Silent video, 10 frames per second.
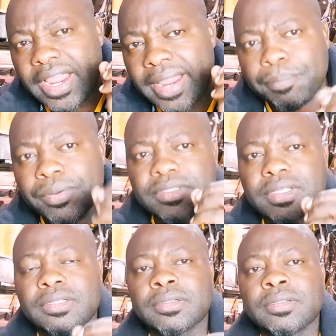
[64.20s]

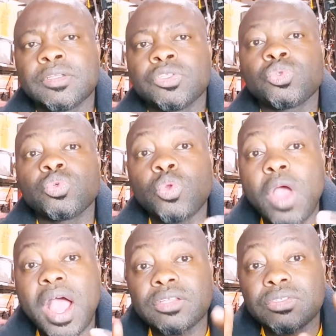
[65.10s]
important to know
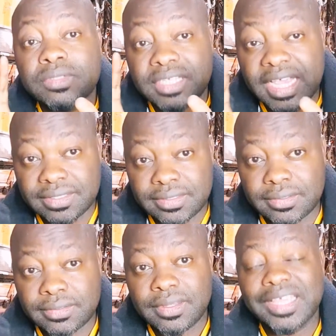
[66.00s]
how to test it,
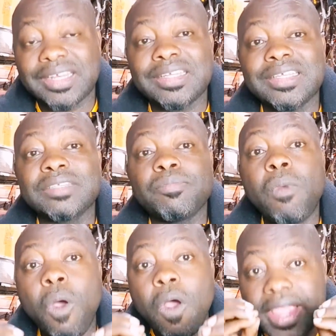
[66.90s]
and it is
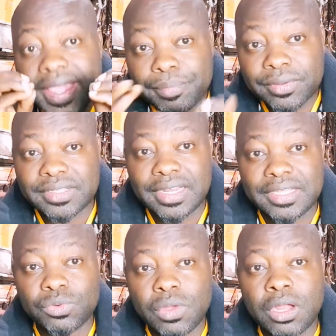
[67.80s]
more important
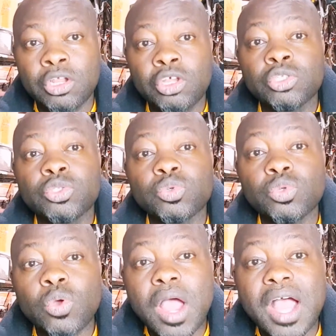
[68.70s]
as well to
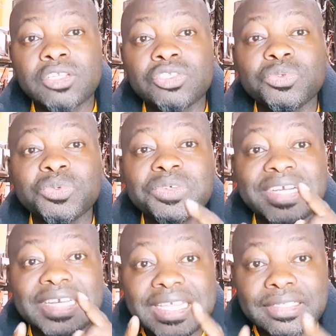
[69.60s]
know how to
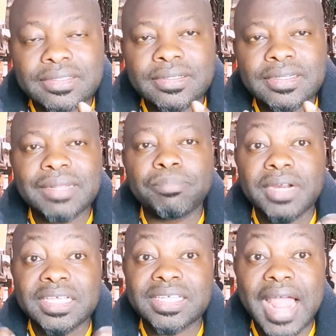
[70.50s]
read the
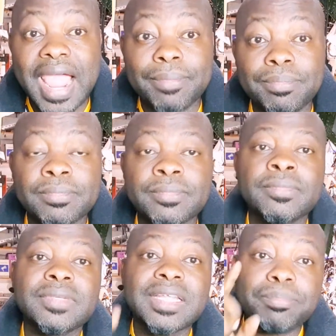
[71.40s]

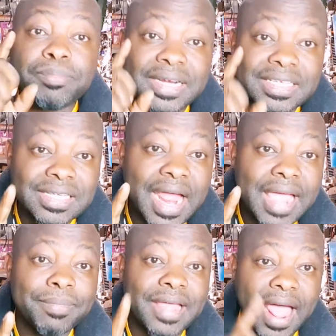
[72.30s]

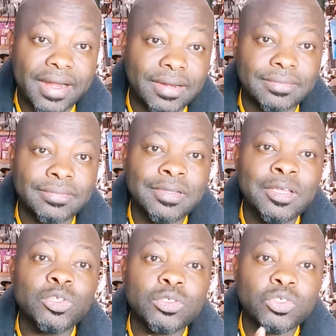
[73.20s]
prescribed current,
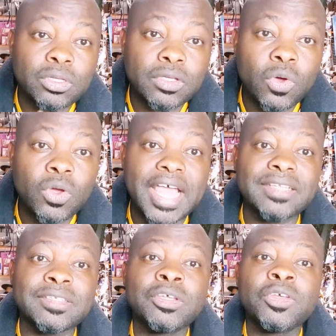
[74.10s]
so
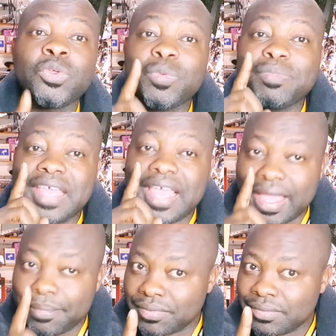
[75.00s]
that you'll be
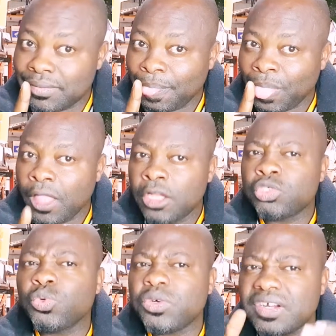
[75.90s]
able
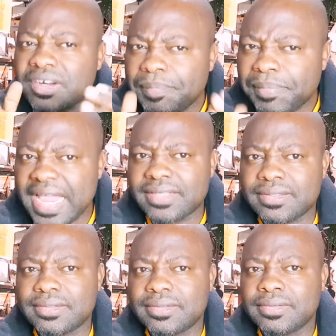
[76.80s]
to
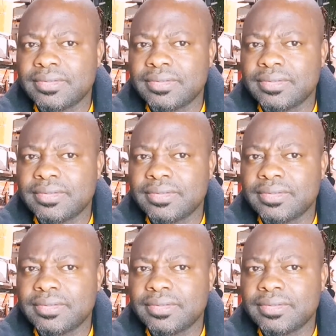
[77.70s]
replace